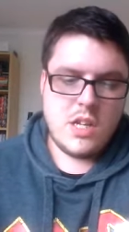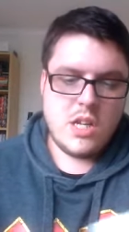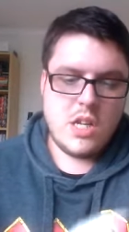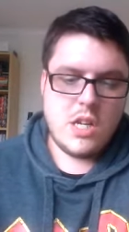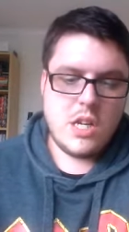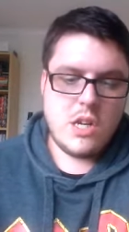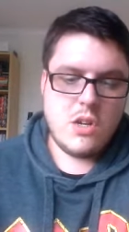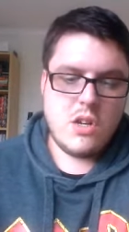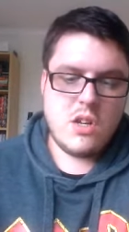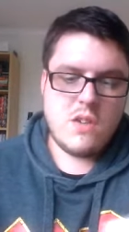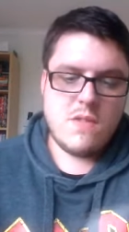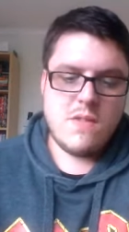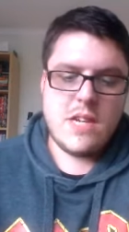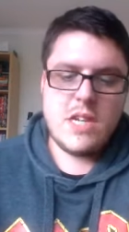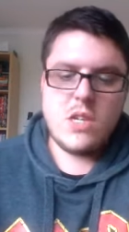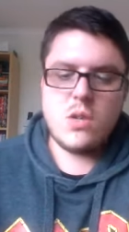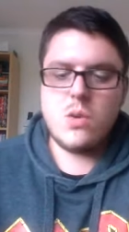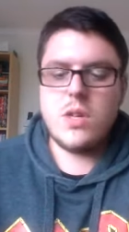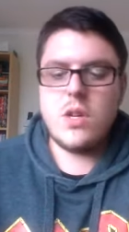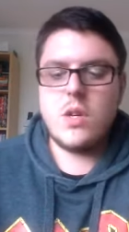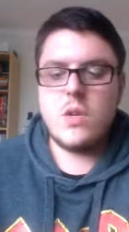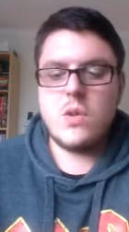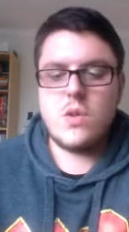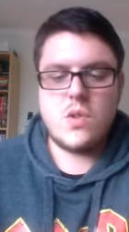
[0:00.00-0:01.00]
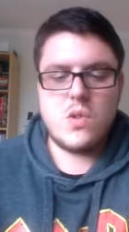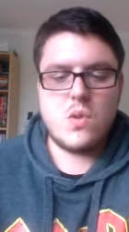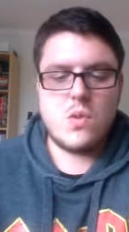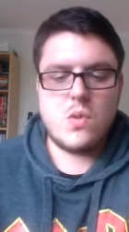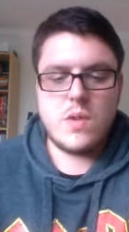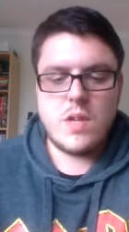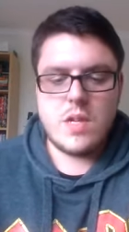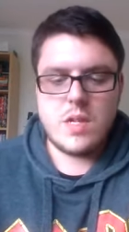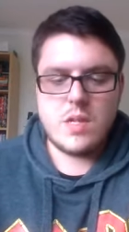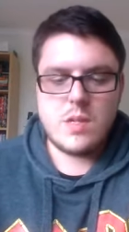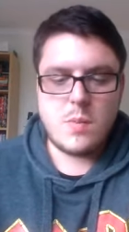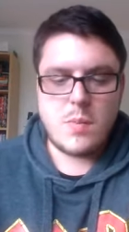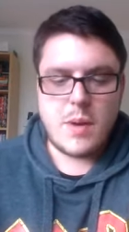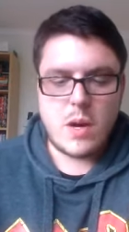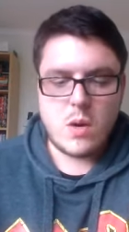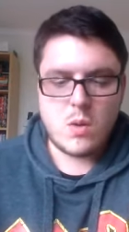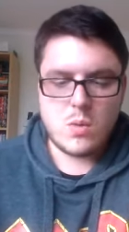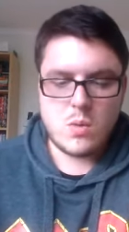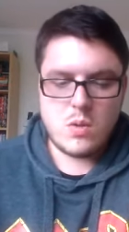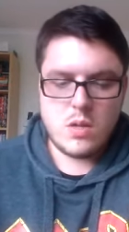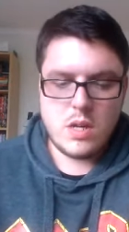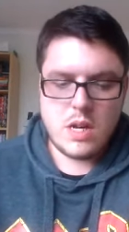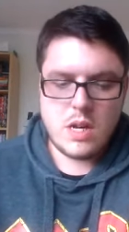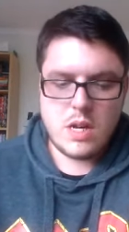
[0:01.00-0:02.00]
you know, you read all those stories
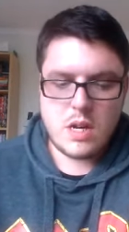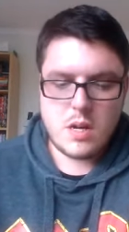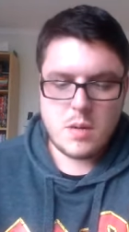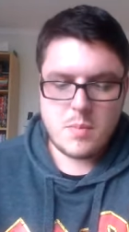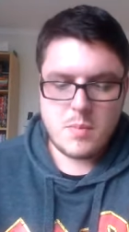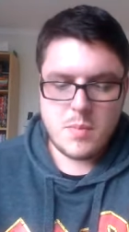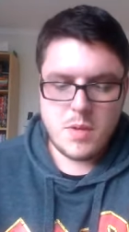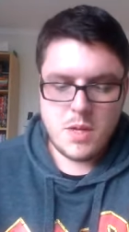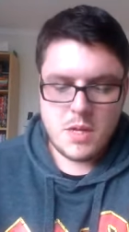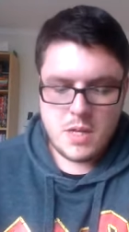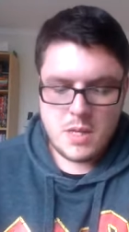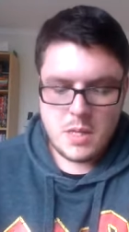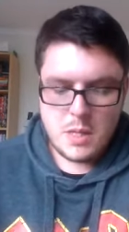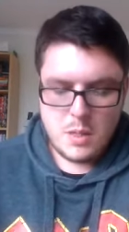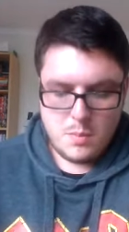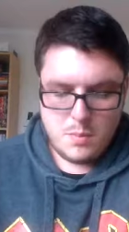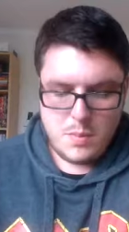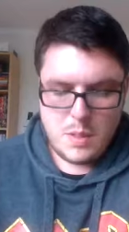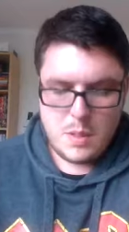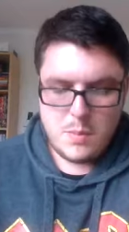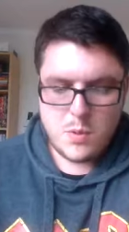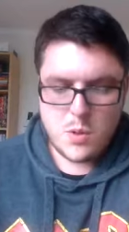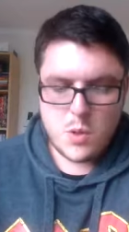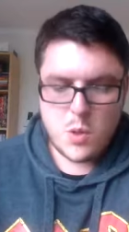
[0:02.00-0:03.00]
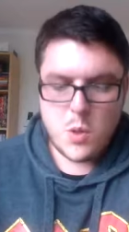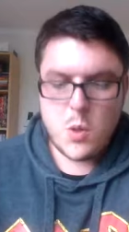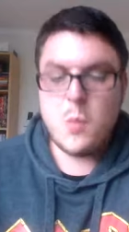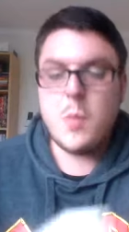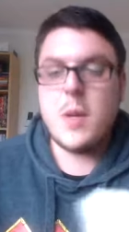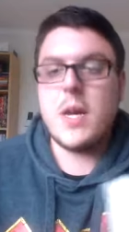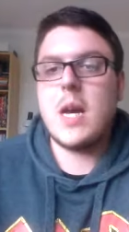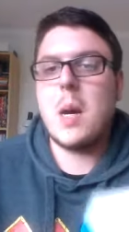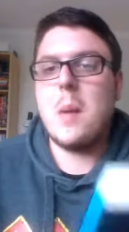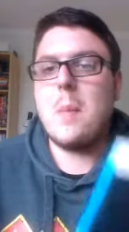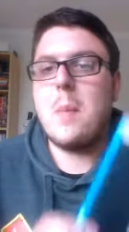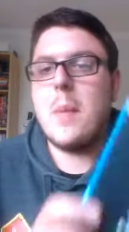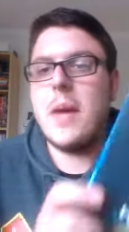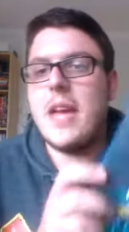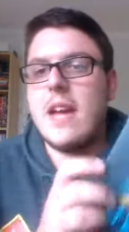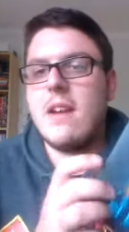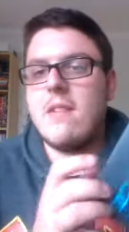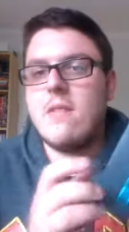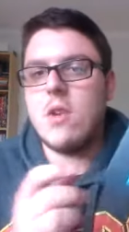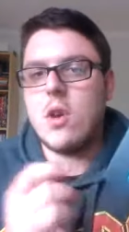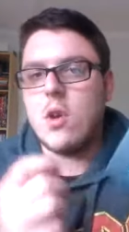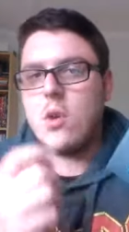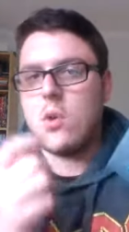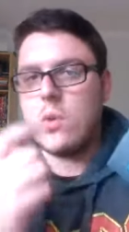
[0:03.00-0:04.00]
about um, people who become
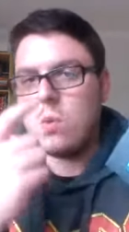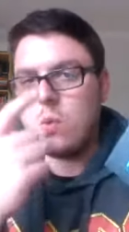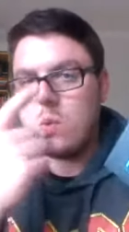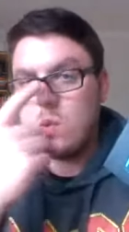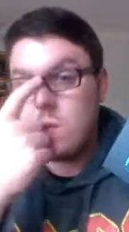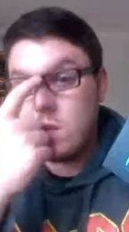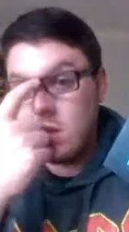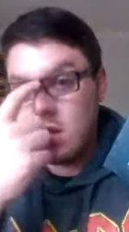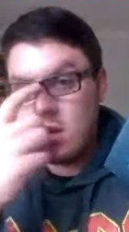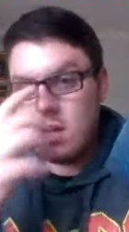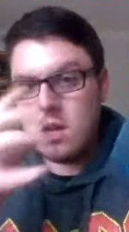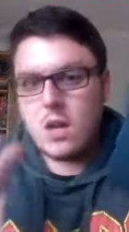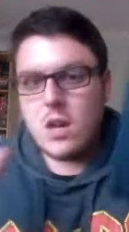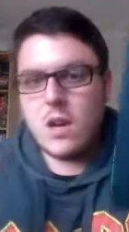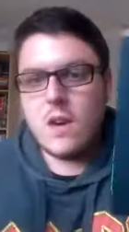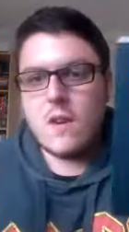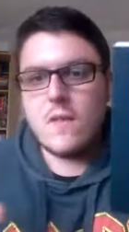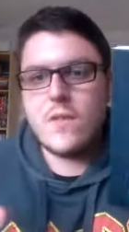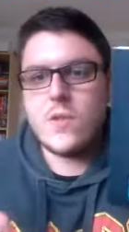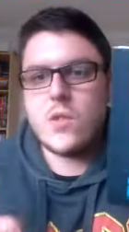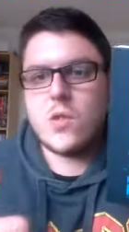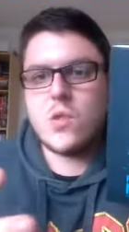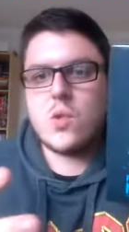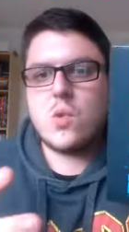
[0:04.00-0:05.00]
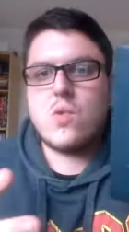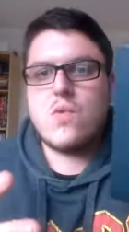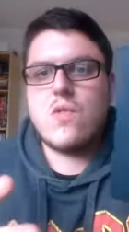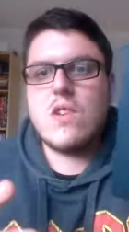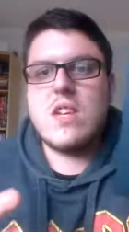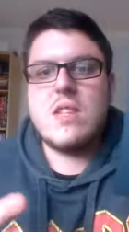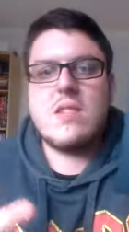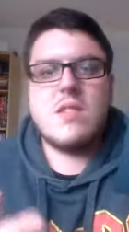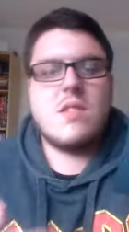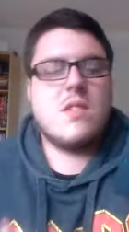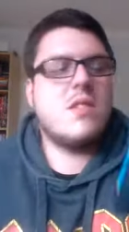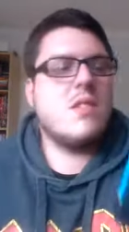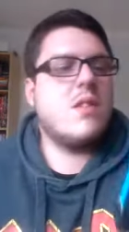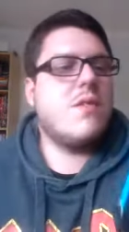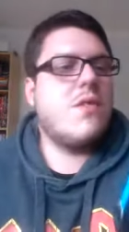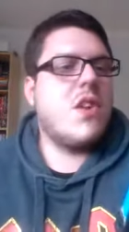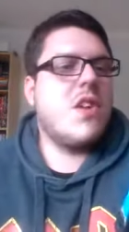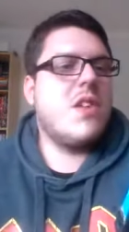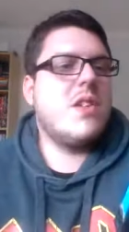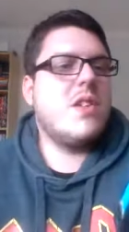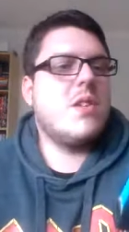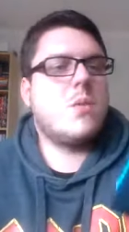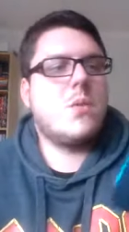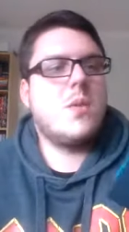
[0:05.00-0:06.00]
heroes of stories and stuff
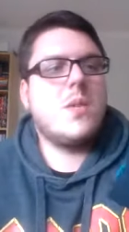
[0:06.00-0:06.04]
like this.